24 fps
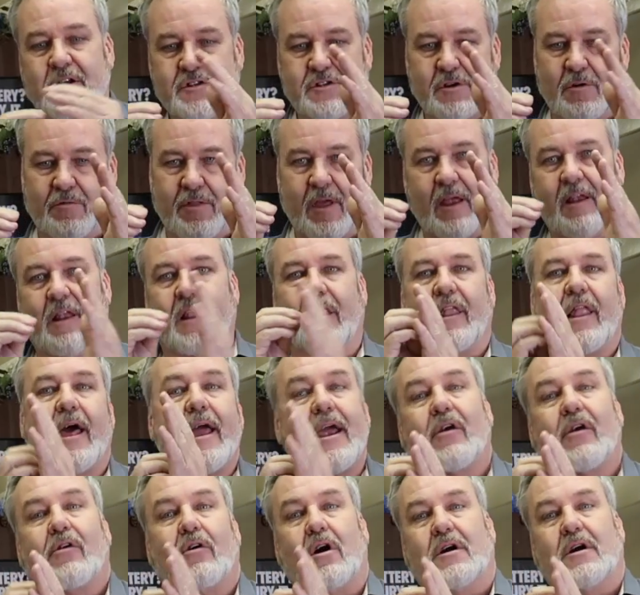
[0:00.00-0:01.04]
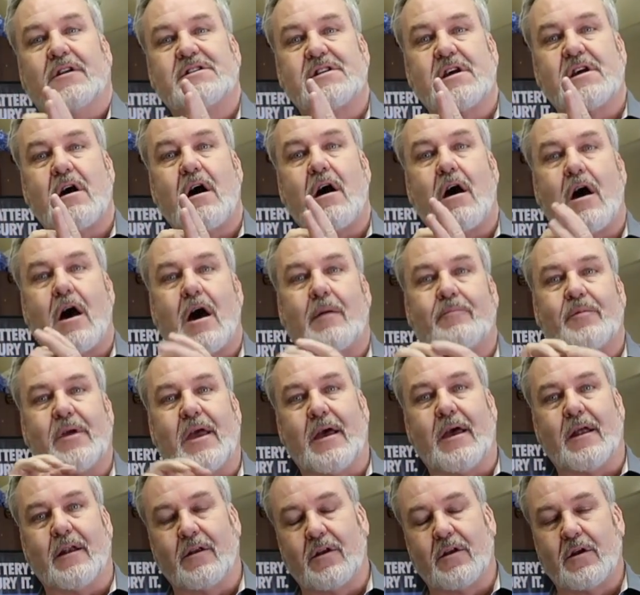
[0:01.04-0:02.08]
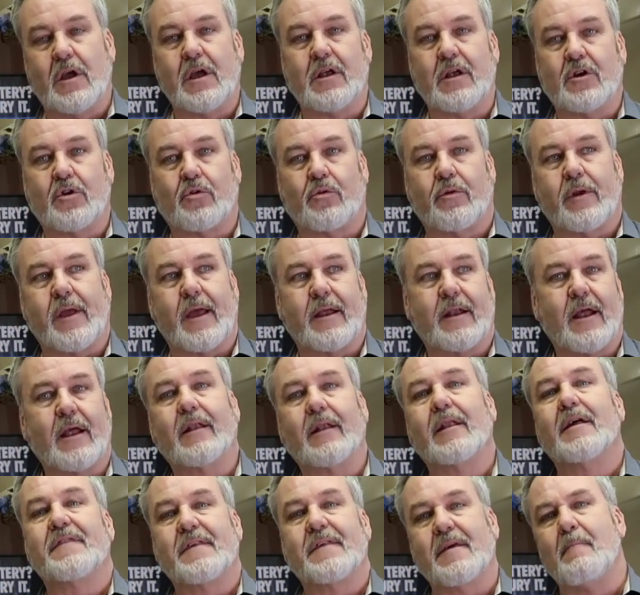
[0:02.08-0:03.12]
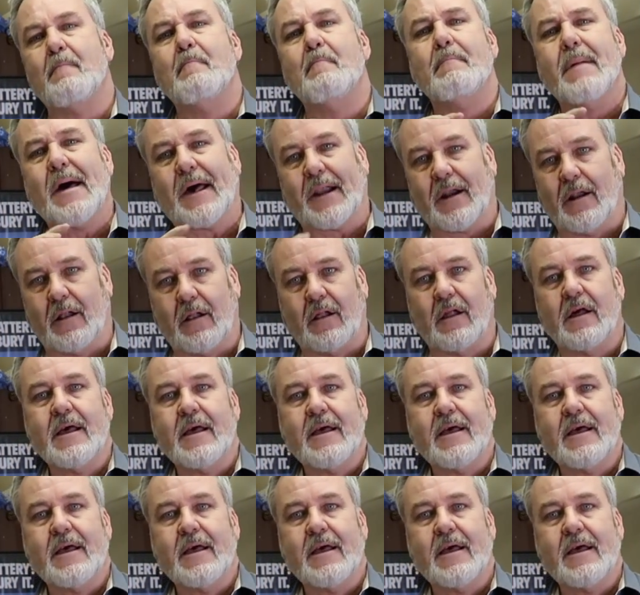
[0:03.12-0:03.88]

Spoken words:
so they layer on top and create a lithium metal.